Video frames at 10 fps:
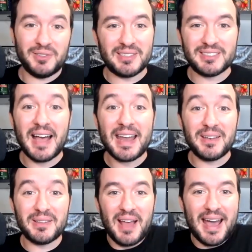let
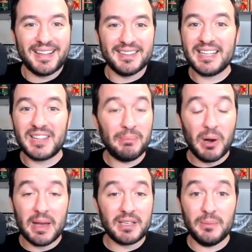the
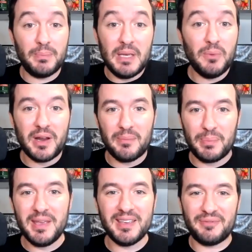momentum be what it
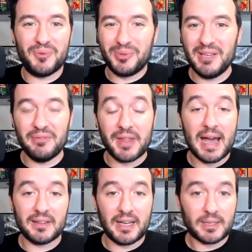be. If you believe in
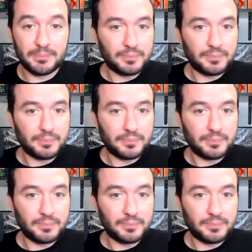that, like,